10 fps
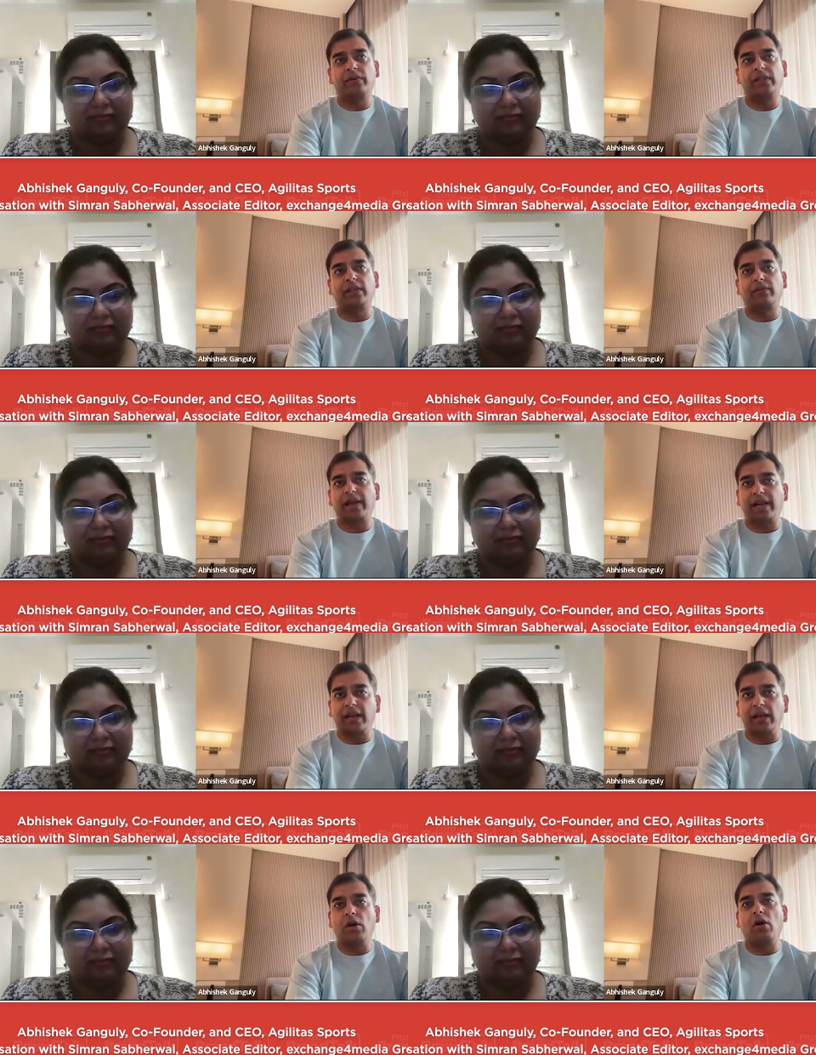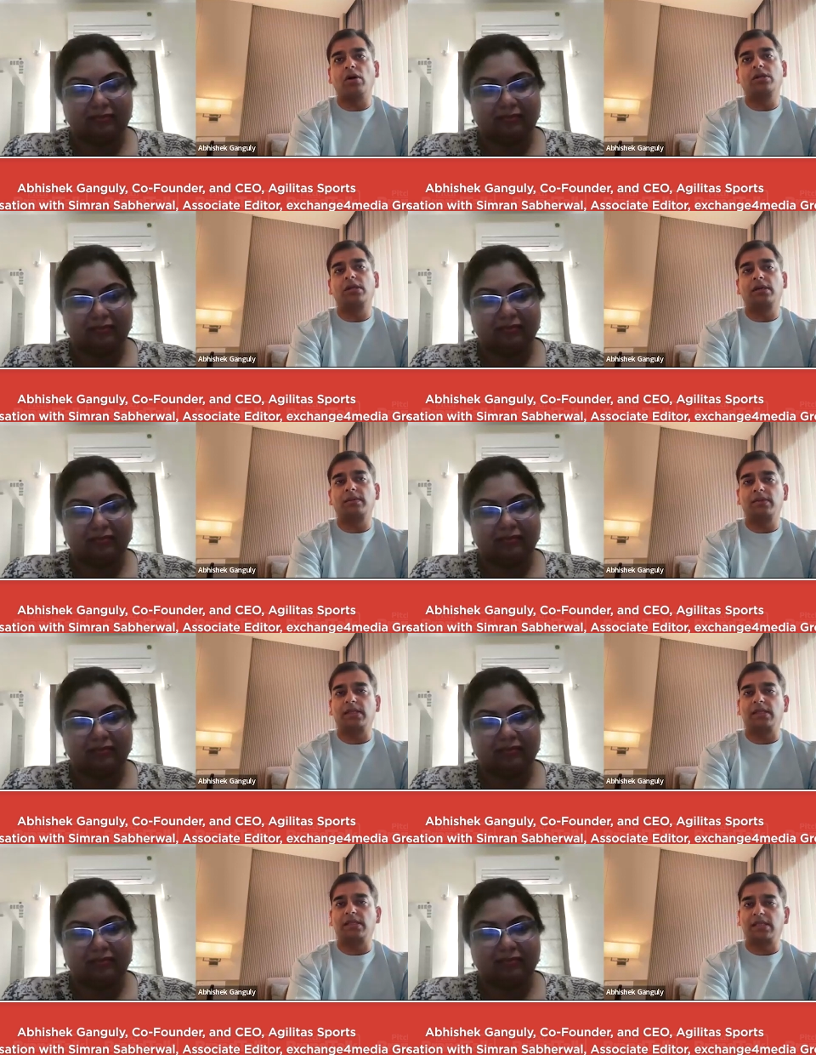Speaker 1: with a very long term
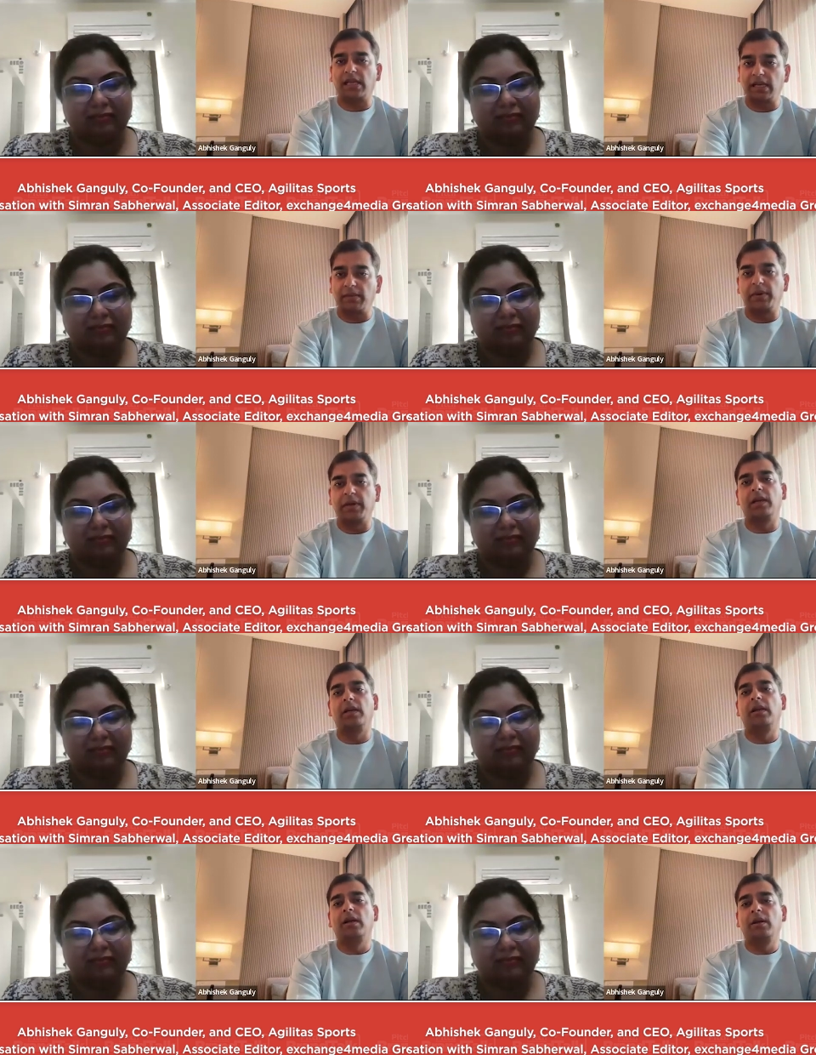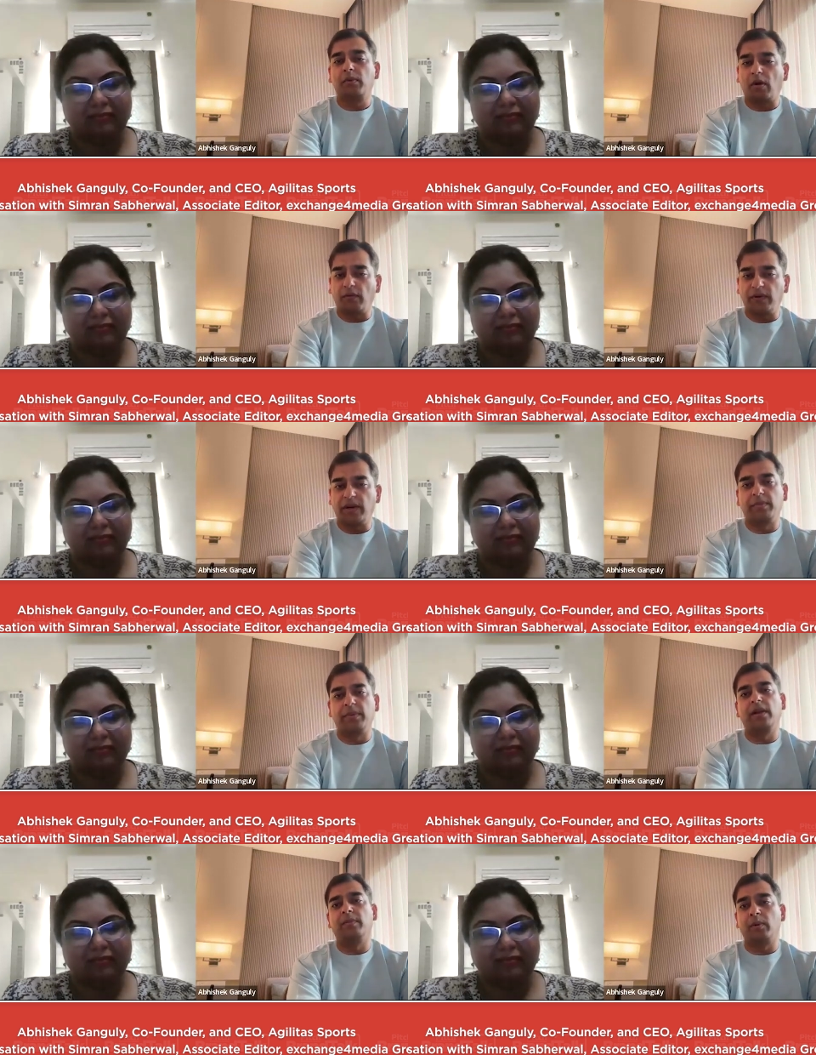sustainable
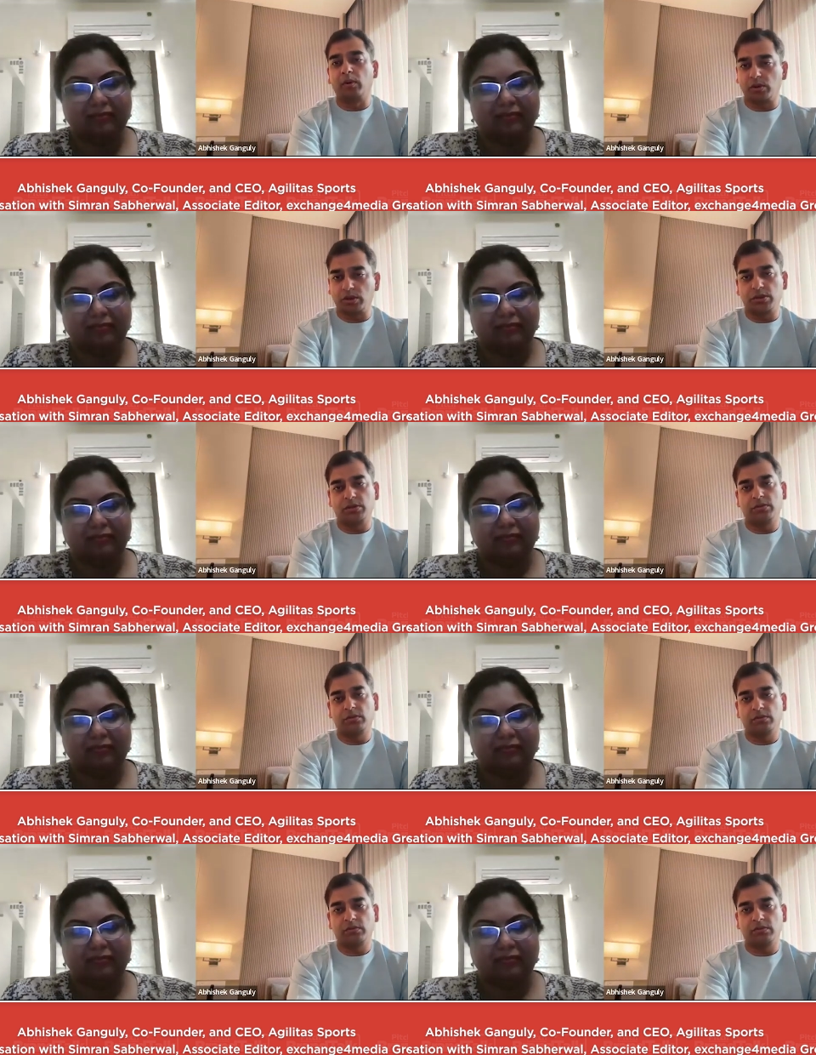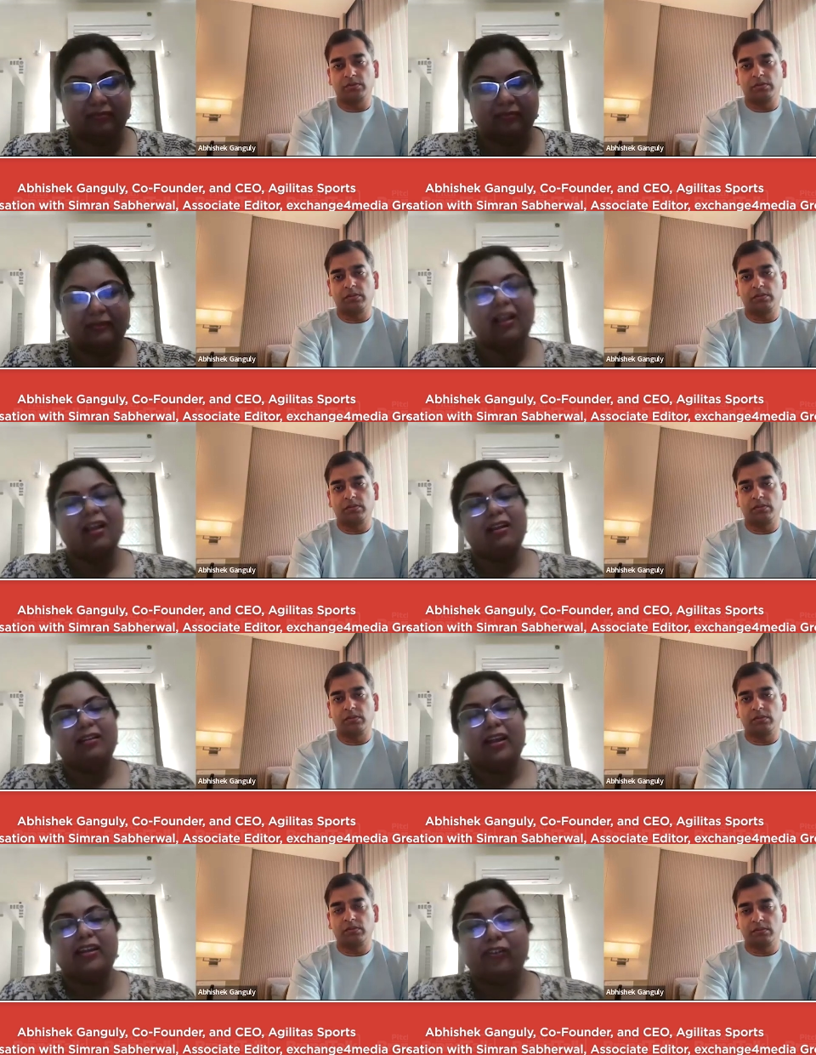profitable approach.
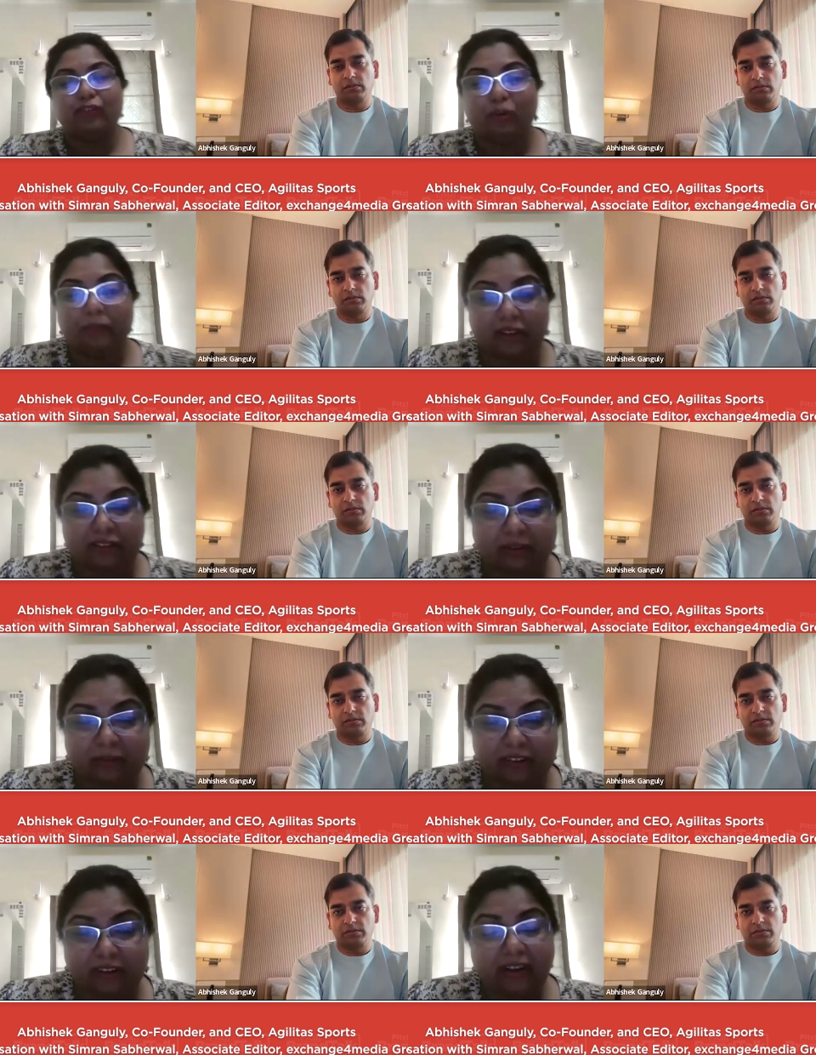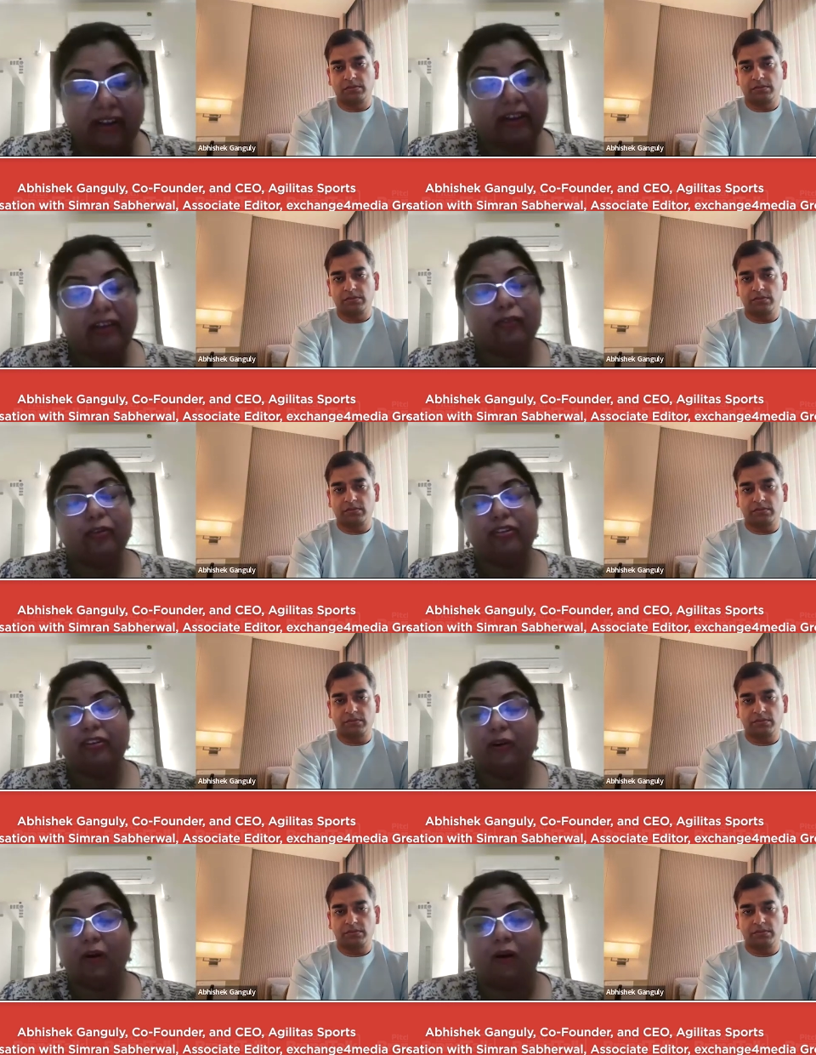
Speaker 2: Thank you so much, Abhishek. And here's
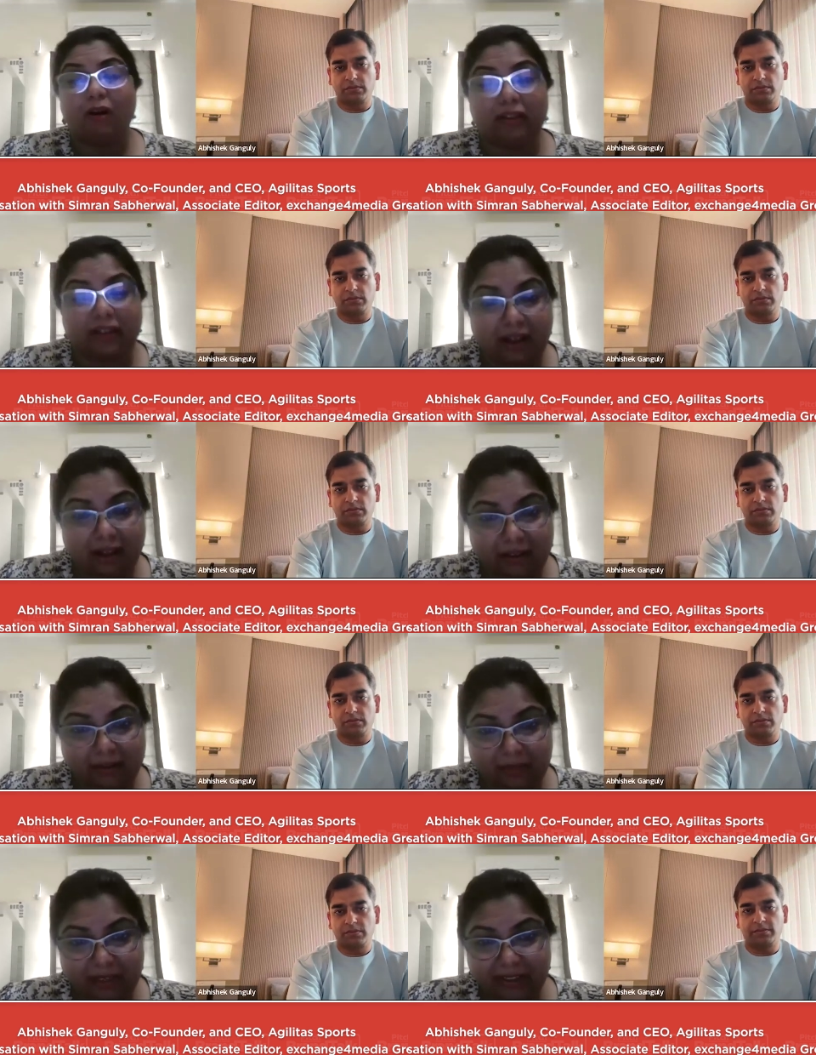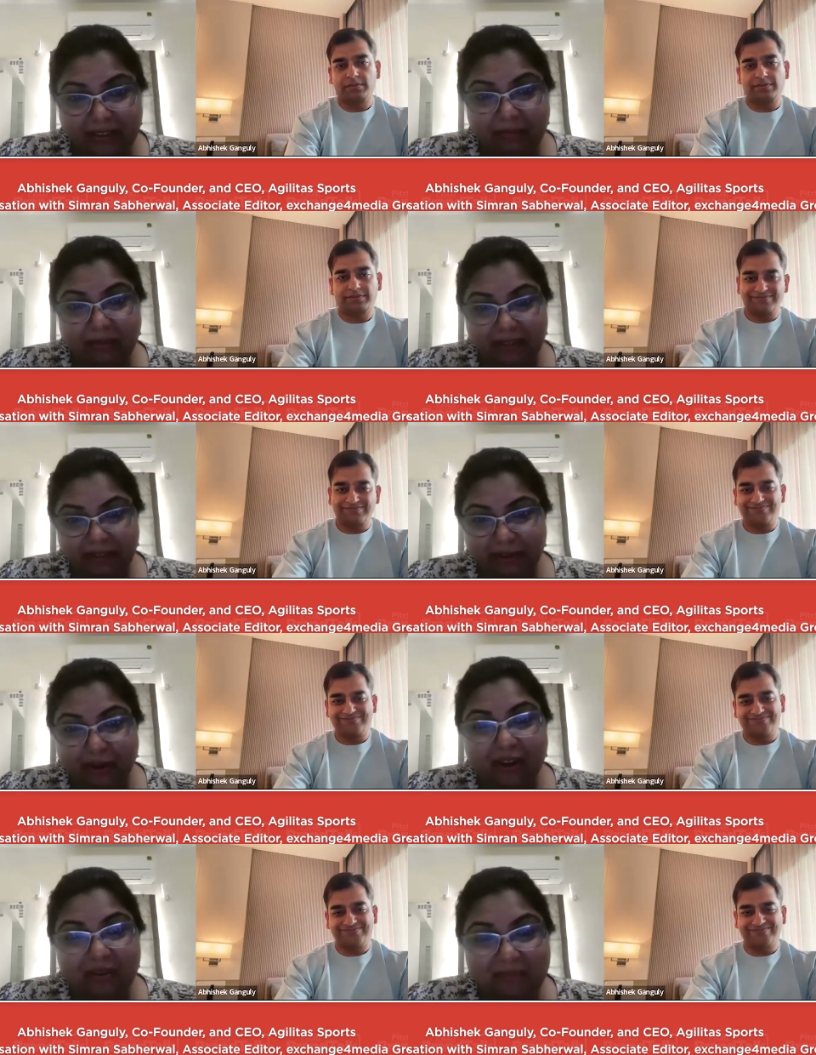wishing you all the luck in building the billion
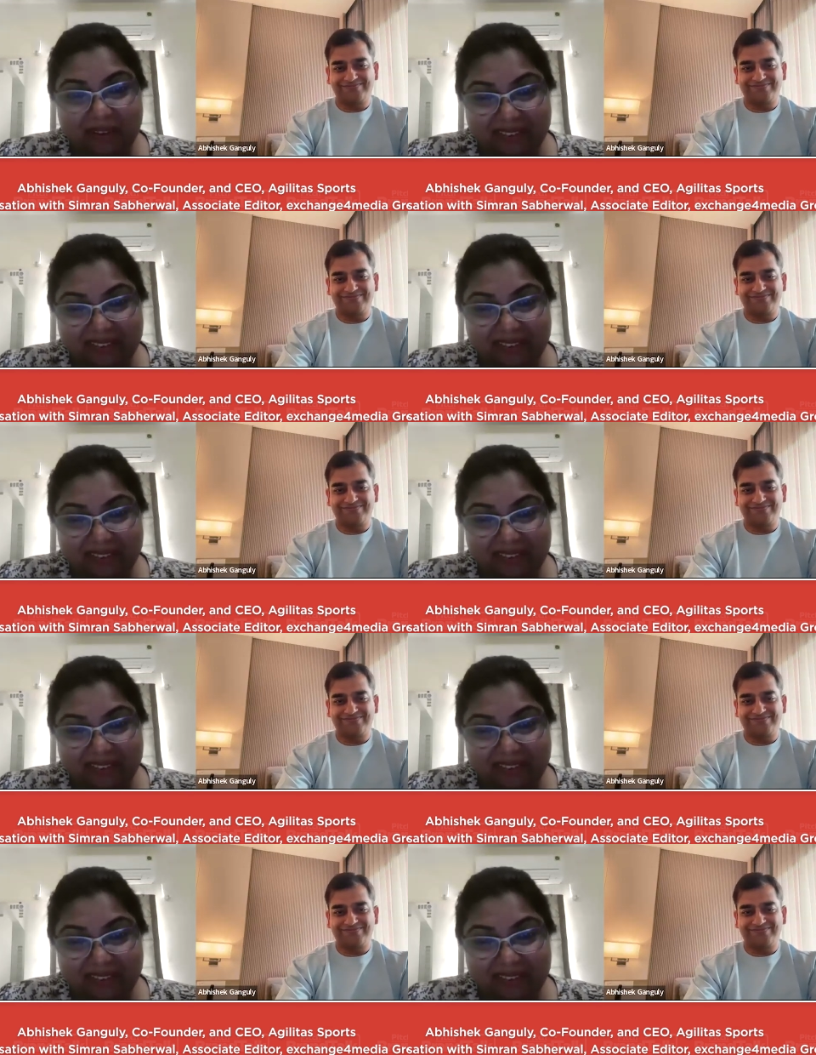dollar